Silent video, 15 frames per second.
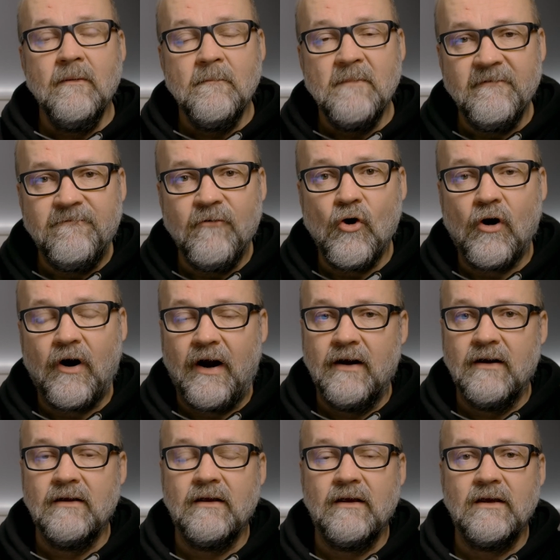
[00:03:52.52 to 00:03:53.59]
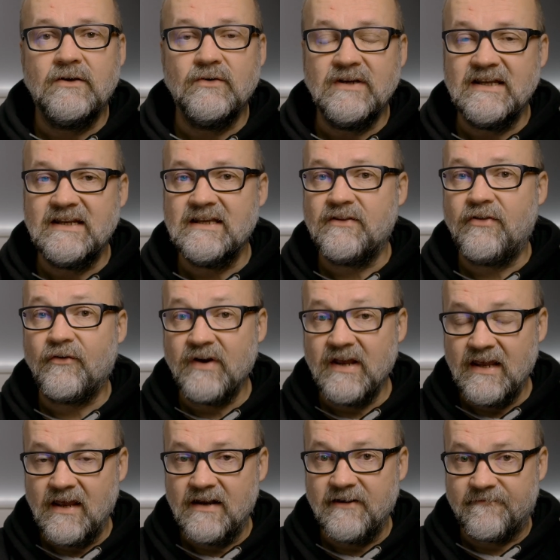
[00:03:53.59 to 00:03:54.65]
Before, you needed
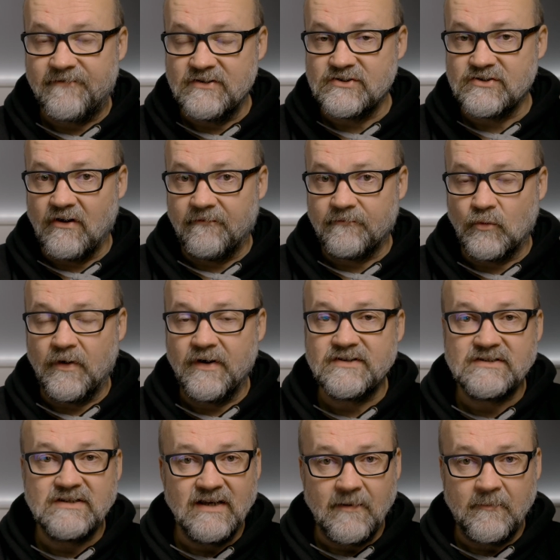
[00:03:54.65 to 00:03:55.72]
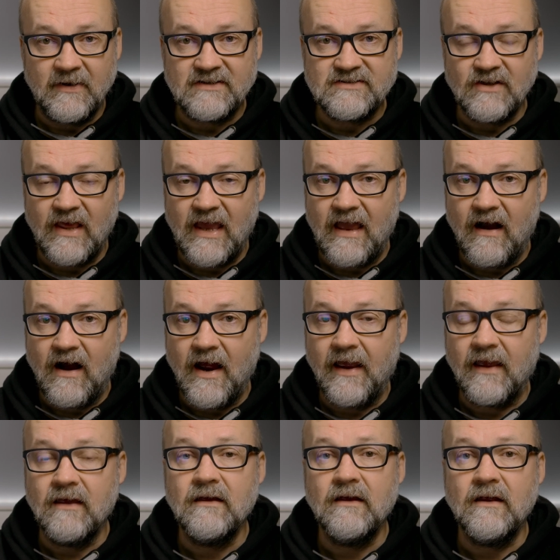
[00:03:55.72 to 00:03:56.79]
three different softwares, Gigapixel
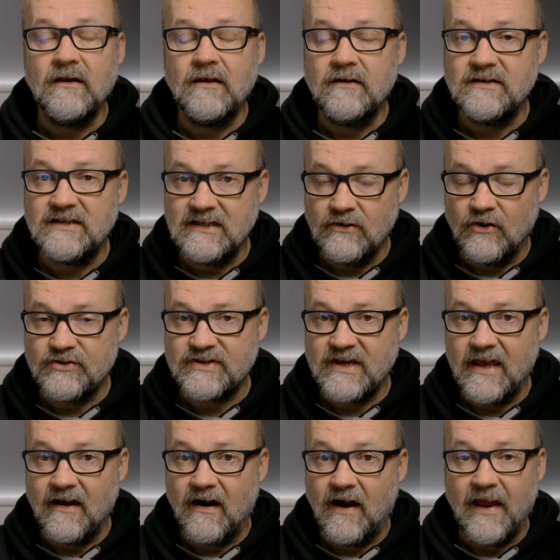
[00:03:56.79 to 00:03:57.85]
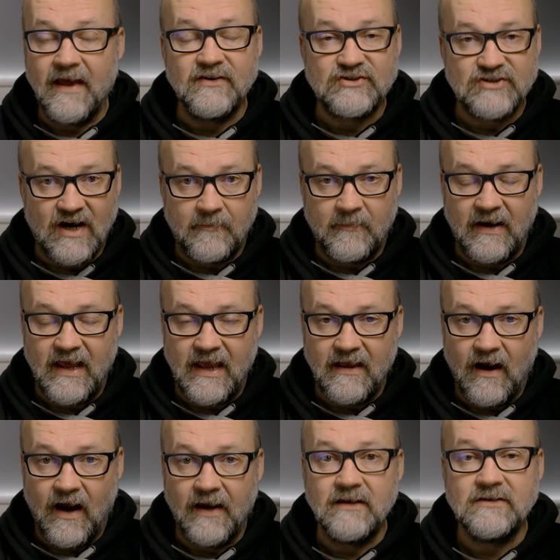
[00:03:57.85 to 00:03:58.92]
AI, Denoise AI, and Sharpen
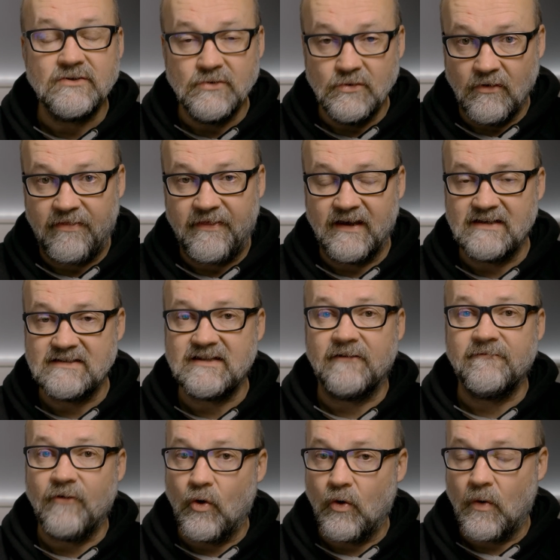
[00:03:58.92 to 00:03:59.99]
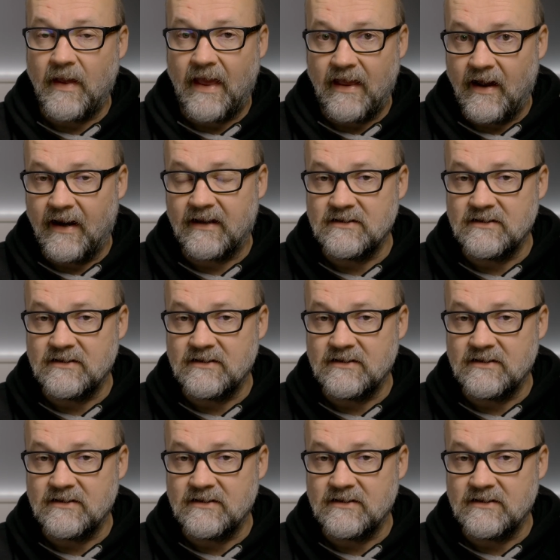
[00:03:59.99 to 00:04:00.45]
AI to do the things that Photo AI can